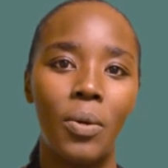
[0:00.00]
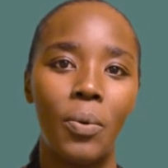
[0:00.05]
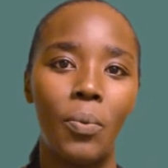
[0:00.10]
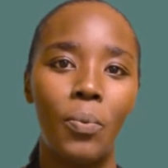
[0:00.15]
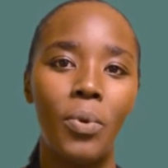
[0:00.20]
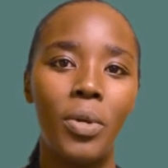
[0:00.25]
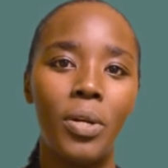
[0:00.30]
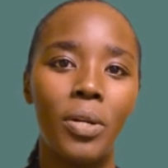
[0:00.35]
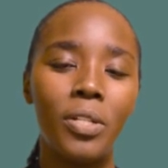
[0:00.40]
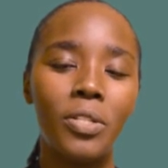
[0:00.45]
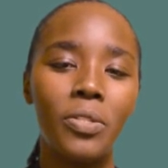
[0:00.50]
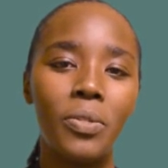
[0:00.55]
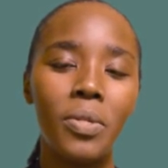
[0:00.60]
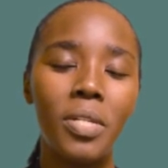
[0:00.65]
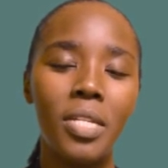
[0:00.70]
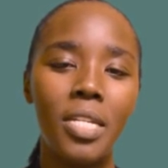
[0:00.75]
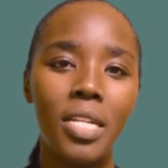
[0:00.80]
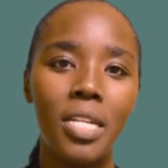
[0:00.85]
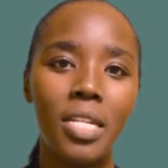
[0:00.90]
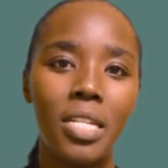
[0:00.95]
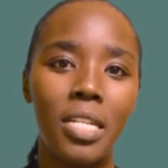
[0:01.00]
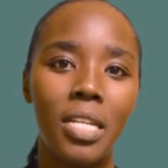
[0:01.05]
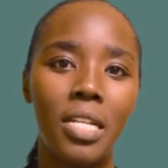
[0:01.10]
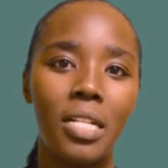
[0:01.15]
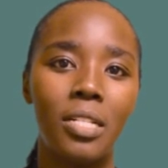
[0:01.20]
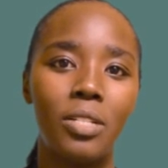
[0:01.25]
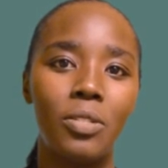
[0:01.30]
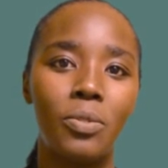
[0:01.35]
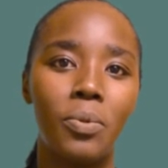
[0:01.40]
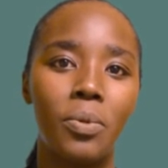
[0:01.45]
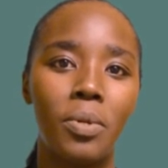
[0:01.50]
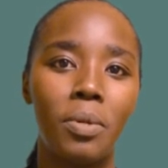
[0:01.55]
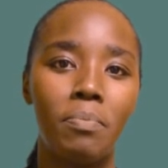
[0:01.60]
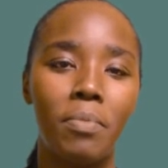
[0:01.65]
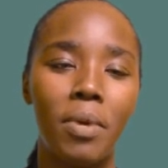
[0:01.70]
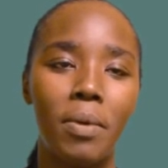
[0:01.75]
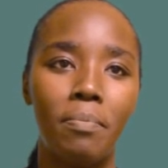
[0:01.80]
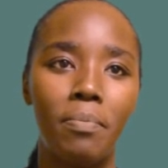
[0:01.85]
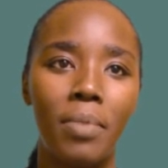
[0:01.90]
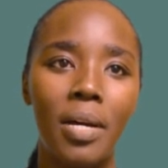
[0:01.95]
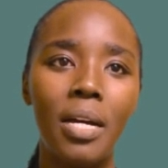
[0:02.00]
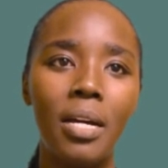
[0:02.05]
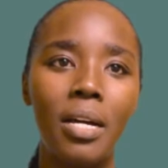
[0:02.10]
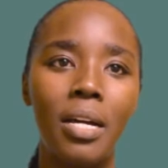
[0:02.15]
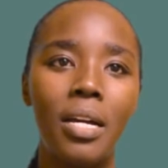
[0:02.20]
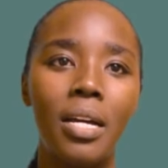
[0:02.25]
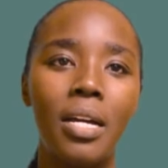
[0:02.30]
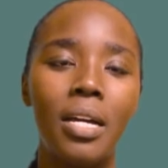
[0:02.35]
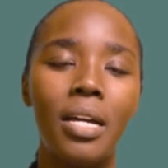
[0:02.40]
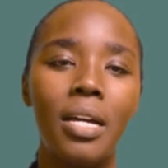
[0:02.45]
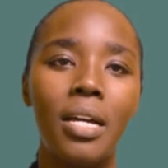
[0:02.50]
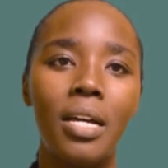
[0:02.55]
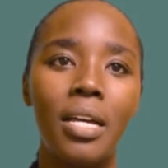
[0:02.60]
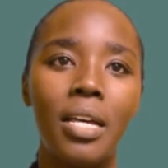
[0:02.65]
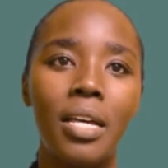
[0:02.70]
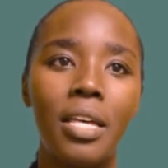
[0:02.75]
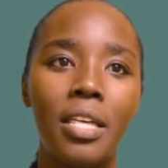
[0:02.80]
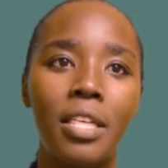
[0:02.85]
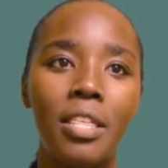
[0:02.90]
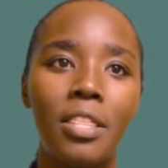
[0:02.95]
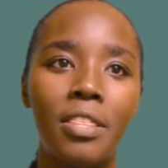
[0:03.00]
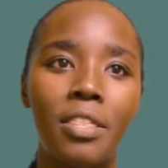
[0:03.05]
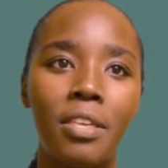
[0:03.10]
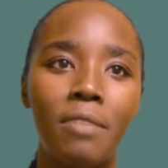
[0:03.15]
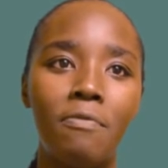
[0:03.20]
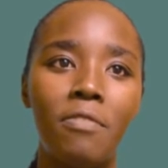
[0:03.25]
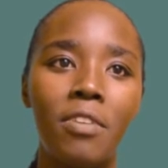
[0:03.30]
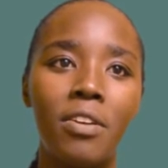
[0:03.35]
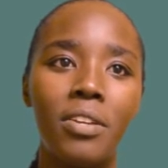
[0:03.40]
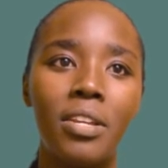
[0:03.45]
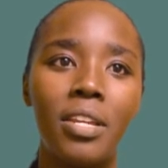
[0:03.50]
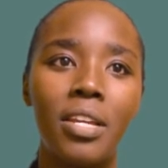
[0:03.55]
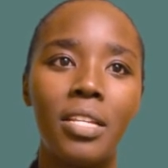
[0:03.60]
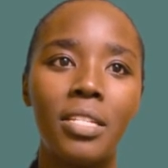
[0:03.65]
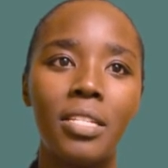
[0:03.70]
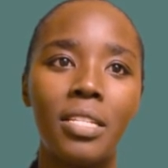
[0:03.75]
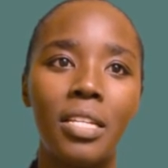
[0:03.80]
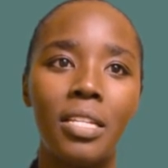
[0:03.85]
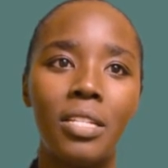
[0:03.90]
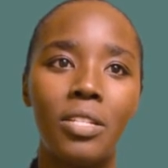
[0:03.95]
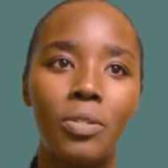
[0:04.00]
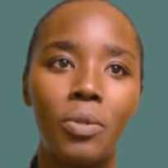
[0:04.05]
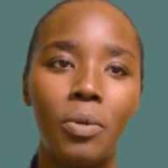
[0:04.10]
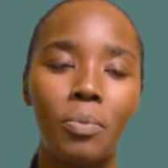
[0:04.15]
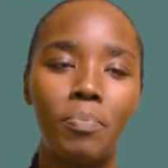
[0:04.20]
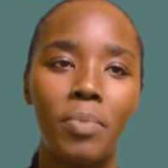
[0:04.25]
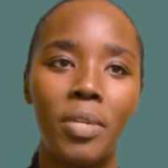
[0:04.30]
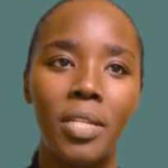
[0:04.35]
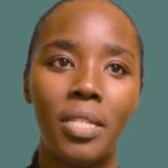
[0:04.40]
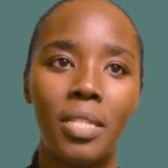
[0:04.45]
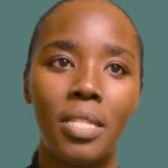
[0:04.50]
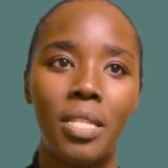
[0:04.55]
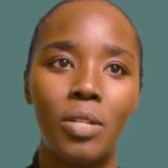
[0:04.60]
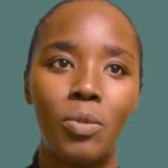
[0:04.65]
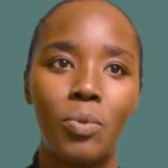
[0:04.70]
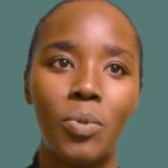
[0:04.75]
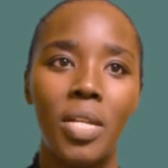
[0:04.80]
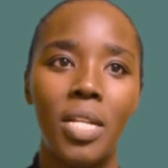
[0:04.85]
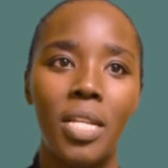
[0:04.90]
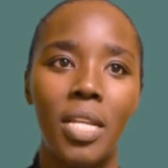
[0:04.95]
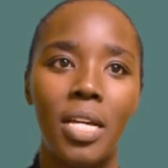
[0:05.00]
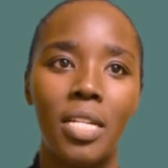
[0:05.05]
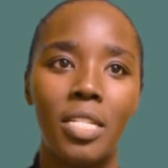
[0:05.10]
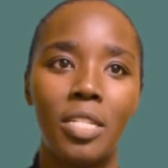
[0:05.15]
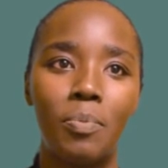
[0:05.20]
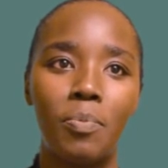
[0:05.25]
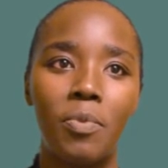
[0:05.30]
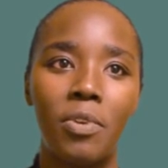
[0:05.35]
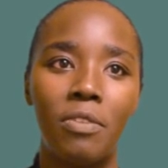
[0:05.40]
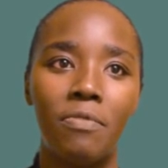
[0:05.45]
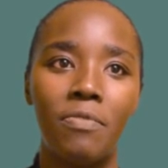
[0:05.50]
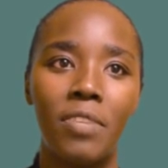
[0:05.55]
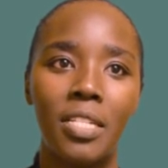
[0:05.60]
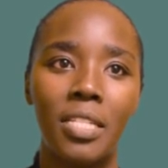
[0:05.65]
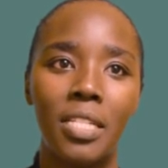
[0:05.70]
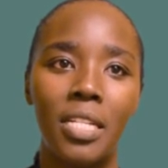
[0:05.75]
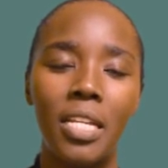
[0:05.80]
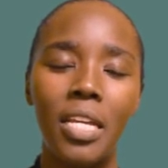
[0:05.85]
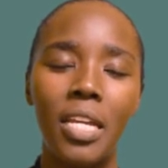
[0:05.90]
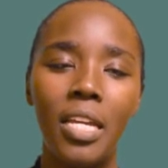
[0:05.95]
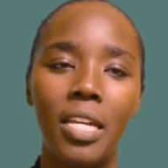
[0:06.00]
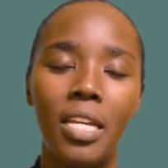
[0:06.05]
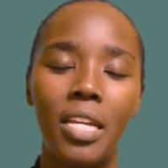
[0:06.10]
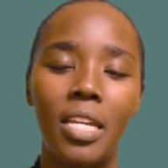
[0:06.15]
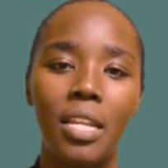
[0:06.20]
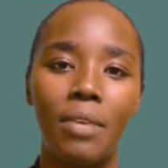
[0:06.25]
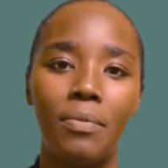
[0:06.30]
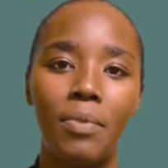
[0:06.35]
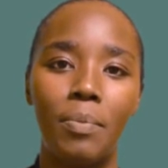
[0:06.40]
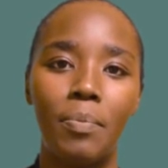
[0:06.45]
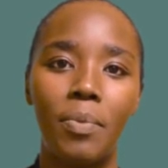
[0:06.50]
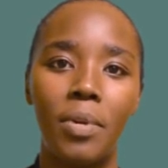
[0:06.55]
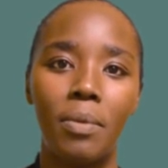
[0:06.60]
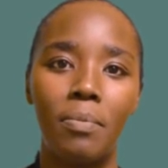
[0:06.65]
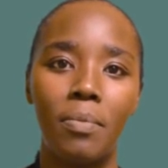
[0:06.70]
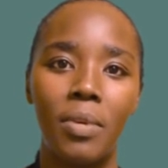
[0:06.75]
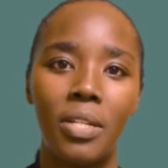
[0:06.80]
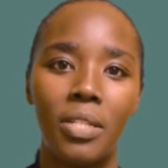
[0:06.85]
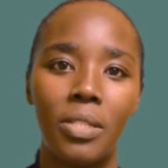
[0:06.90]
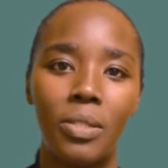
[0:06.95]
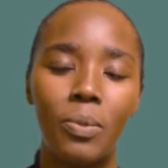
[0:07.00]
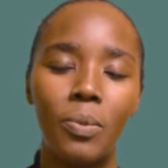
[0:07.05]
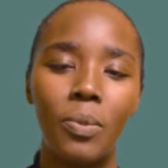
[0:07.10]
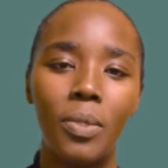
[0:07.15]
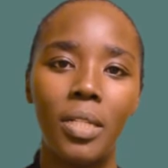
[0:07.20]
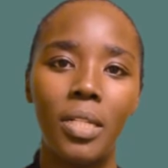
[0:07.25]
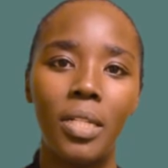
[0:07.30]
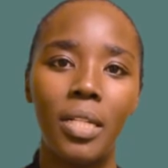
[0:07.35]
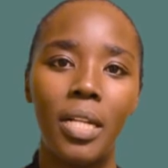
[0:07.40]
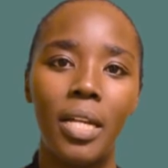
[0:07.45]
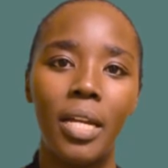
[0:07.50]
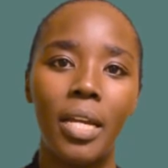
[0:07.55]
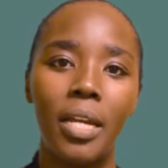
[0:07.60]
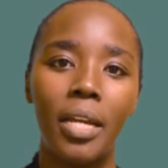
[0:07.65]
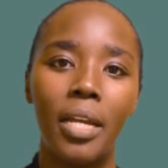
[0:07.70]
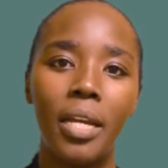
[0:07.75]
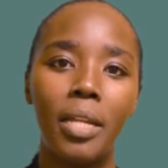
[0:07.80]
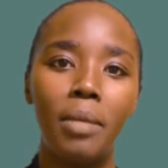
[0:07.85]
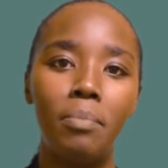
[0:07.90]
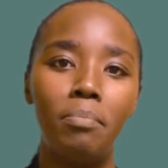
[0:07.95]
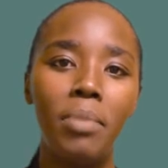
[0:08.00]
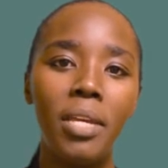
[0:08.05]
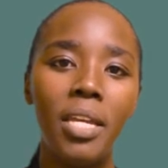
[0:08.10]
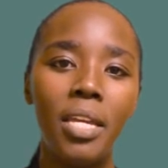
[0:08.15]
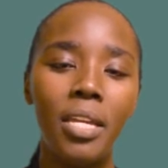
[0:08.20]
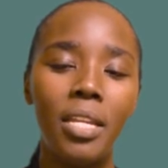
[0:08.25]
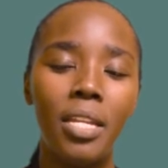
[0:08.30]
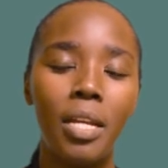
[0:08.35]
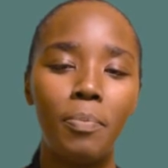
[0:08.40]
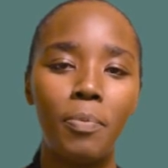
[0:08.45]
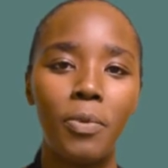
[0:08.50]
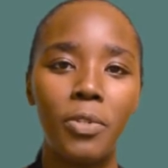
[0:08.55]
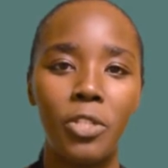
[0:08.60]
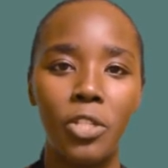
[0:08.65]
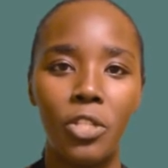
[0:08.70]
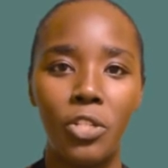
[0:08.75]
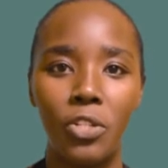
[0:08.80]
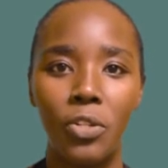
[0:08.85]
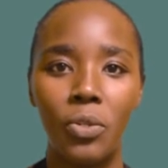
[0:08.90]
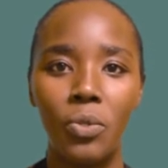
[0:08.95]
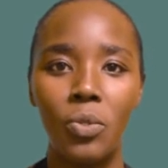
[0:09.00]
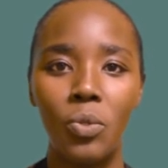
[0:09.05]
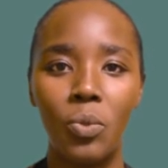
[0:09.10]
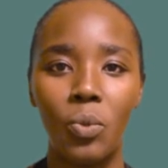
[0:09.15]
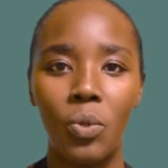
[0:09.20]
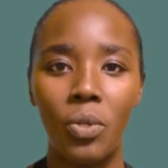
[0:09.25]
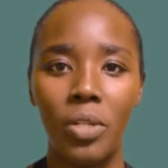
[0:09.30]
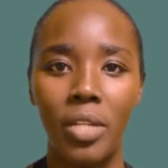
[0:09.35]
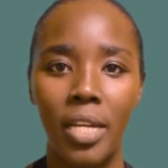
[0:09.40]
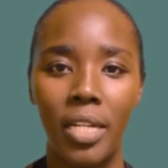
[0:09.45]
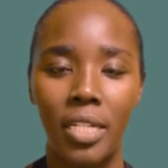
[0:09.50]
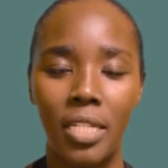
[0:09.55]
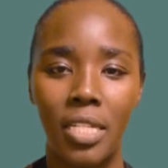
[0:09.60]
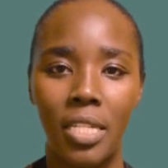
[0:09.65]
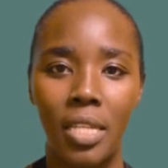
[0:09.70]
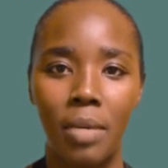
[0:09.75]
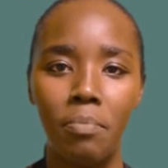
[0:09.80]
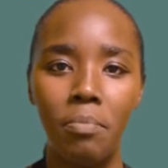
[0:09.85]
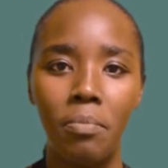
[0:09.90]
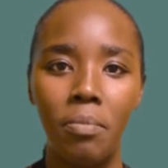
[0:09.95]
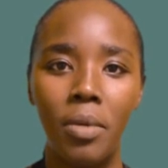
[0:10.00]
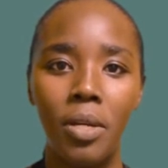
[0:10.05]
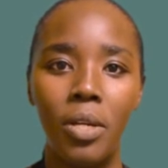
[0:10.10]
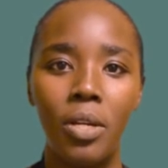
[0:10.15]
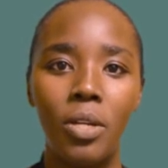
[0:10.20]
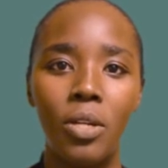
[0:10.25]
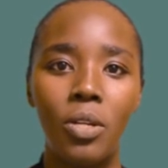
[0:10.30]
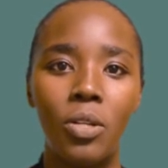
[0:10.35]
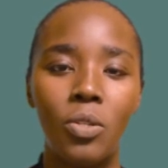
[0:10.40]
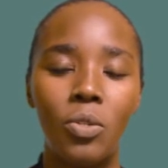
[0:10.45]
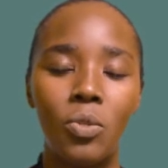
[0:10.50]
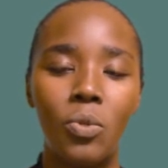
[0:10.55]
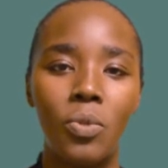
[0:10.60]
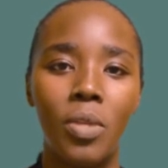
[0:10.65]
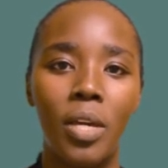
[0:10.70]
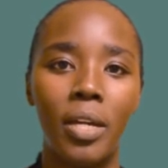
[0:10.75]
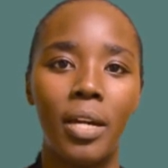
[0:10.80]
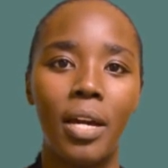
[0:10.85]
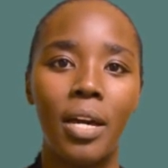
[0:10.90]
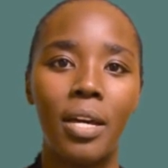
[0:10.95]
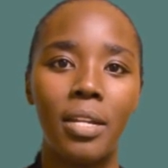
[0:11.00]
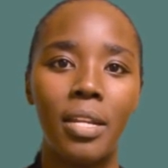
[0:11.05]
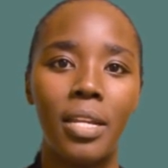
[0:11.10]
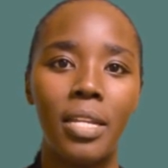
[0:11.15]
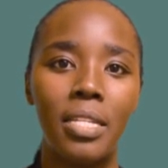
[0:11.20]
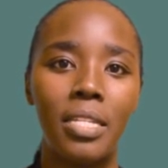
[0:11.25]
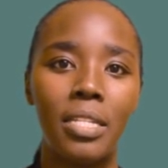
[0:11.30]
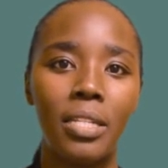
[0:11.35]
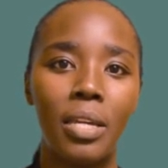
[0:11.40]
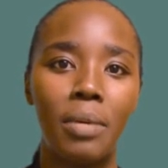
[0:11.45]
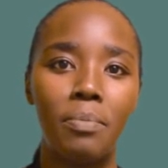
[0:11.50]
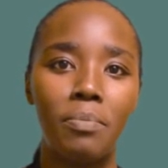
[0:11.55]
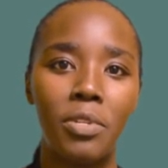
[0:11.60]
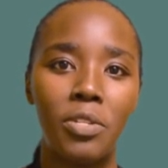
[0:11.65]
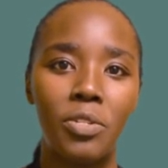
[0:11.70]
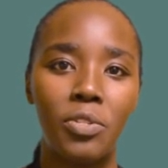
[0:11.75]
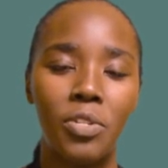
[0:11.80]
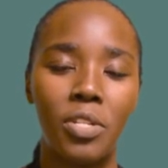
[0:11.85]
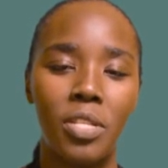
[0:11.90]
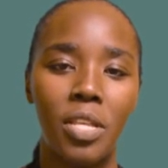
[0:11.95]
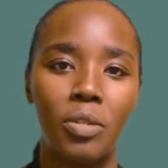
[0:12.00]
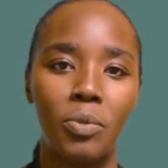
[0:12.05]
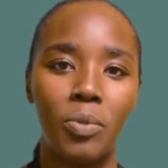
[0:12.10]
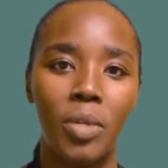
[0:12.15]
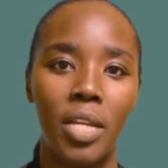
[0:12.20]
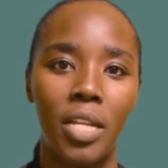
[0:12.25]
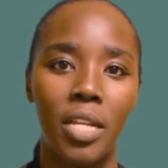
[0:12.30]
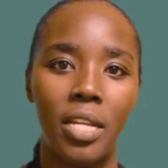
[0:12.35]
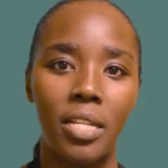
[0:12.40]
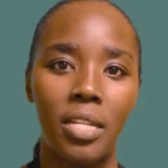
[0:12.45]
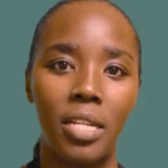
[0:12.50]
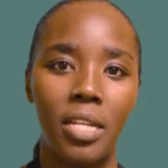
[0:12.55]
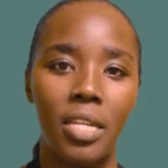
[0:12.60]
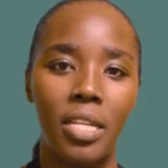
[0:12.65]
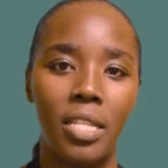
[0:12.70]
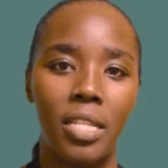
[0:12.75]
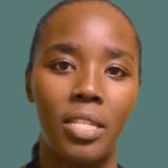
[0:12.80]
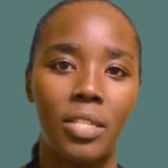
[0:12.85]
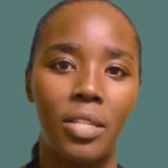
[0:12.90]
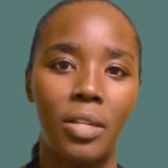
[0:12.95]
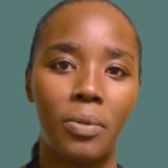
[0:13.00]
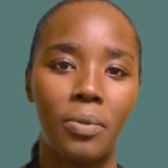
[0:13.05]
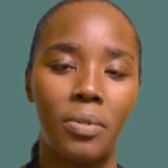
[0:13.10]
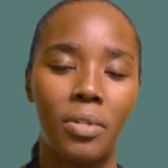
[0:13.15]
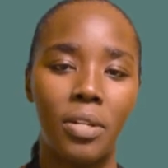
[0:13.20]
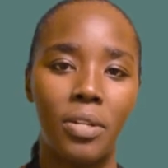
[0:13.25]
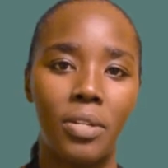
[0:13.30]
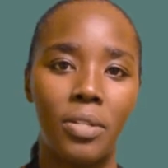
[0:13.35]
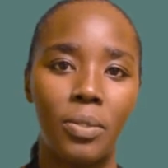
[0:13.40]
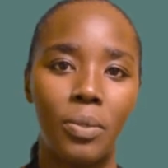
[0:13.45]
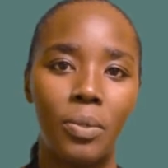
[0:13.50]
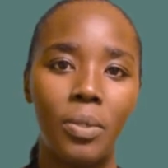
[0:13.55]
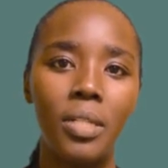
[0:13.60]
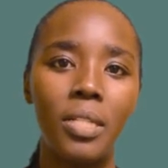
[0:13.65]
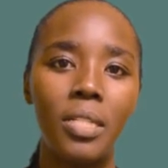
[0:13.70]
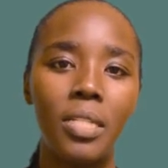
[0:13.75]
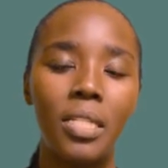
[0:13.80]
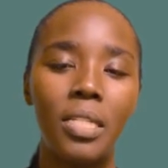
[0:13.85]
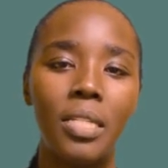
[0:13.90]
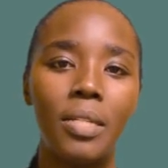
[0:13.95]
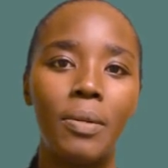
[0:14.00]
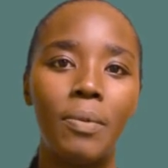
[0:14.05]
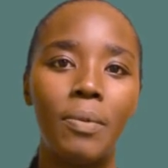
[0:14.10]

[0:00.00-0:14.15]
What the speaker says: We also need to remember the various topics that we learned previously in our primary school and be in a position to connect them to the current chemistry that we are learning in the secondary schools.